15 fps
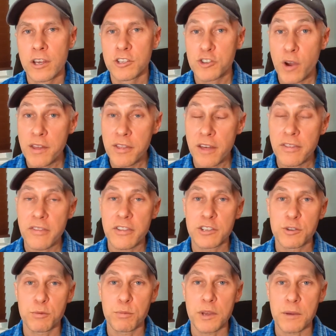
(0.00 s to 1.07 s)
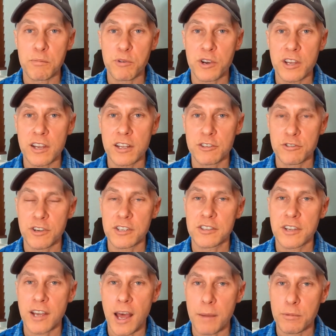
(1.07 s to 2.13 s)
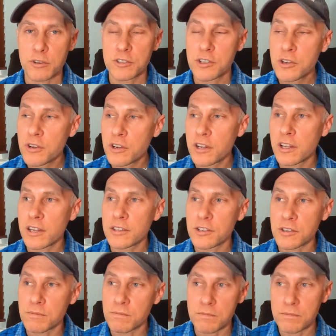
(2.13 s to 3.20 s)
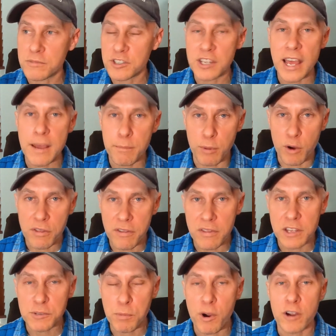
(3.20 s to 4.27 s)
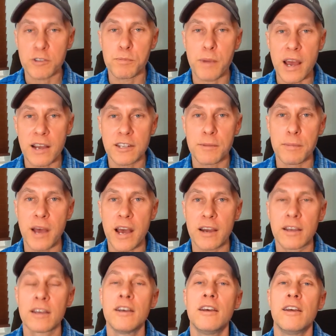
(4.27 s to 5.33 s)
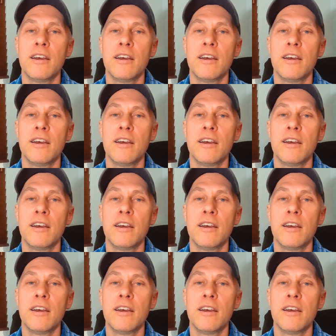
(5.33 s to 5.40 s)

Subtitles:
So I thought that this would be a pretty interesting opportunity to skate both of these parks back to back